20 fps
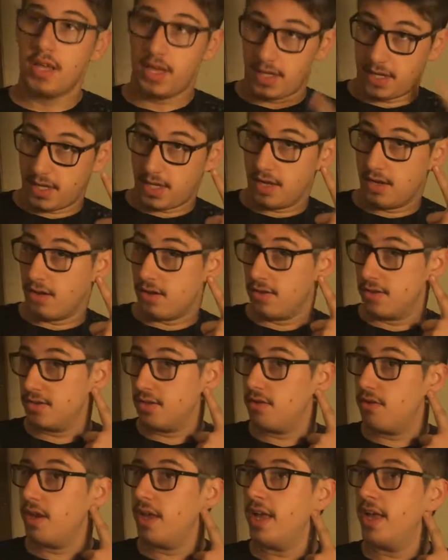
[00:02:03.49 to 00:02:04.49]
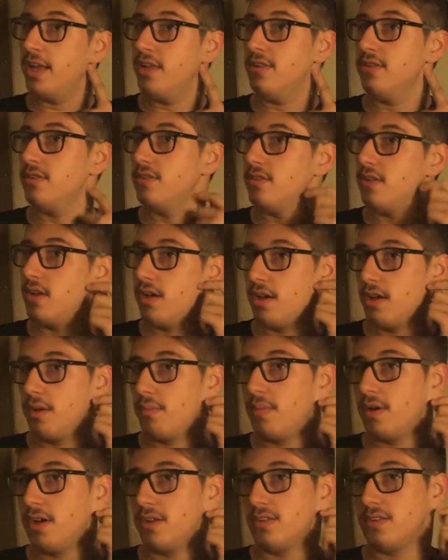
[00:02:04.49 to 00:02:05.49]
and he also has
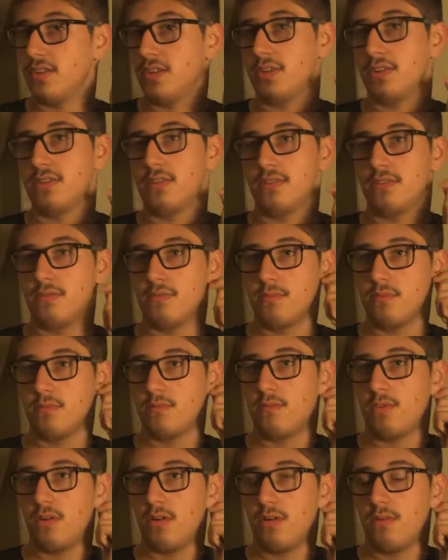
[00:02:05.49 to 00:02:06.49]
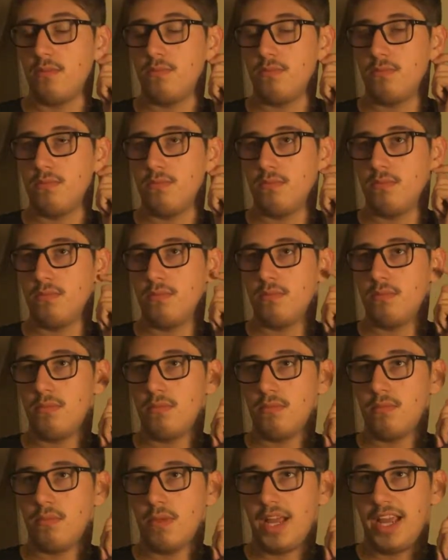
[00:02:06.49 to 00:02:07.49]
piercings for
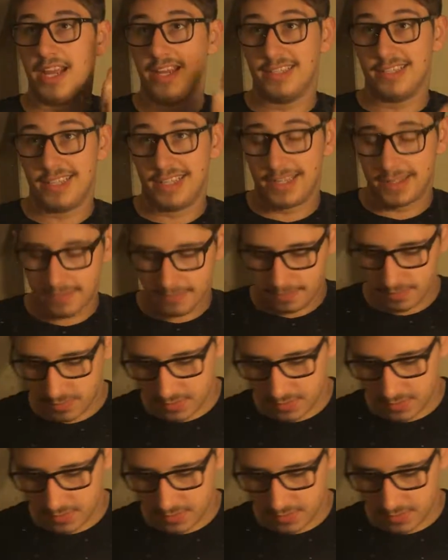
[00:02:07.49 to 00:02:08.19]
Anti.